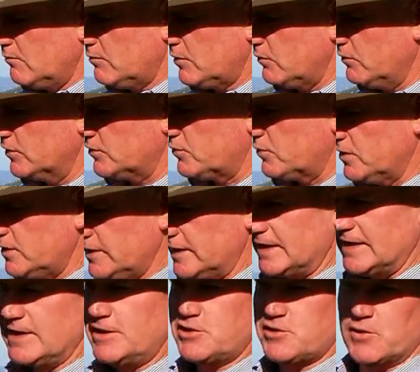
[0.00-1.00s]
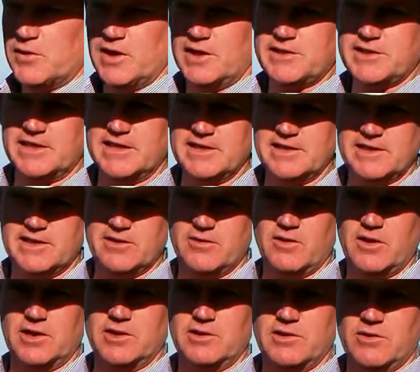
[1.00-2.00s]
But what's really interesting, you
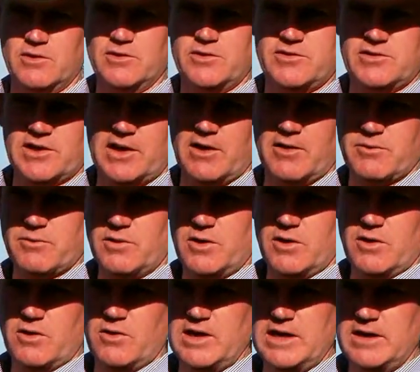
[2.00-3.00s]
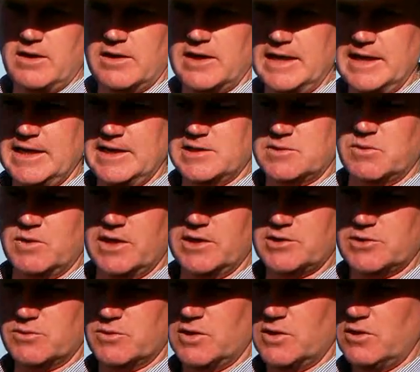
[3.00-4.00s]
know, on a north-south row and on an
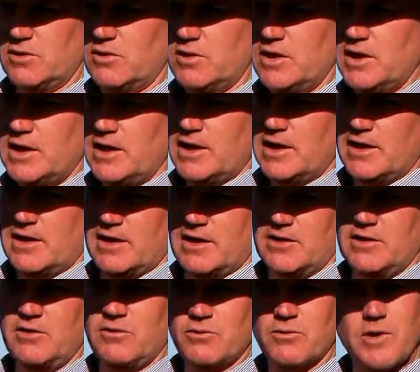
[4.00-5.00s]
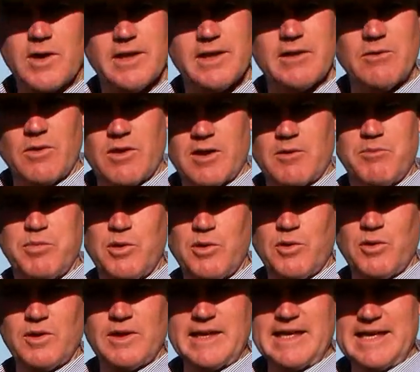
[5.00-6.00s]
east-west row, you really want to
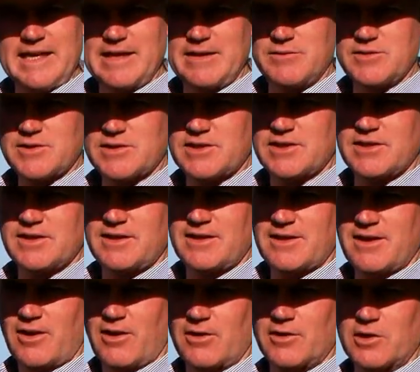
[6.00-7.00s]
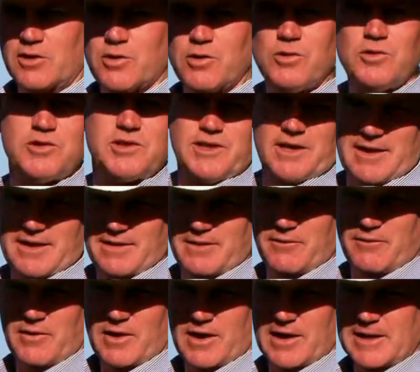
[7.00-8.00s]
pull leaves on the cool side of
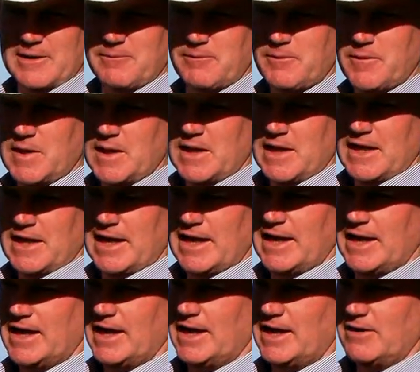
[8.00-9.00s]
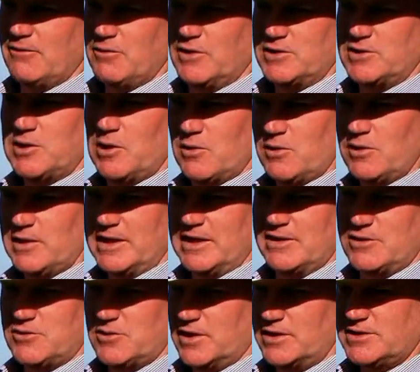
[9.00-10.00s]
the vine. And what's totally
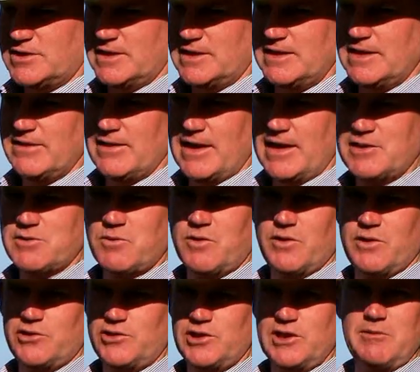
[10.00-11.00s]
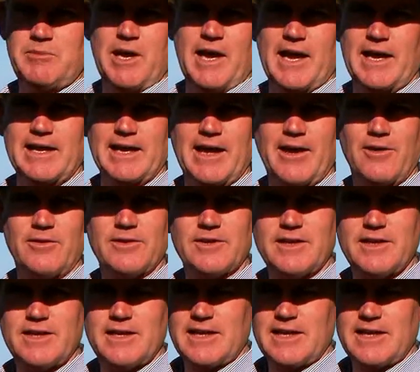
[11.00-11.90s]
interesting, that's where the sheep hang out.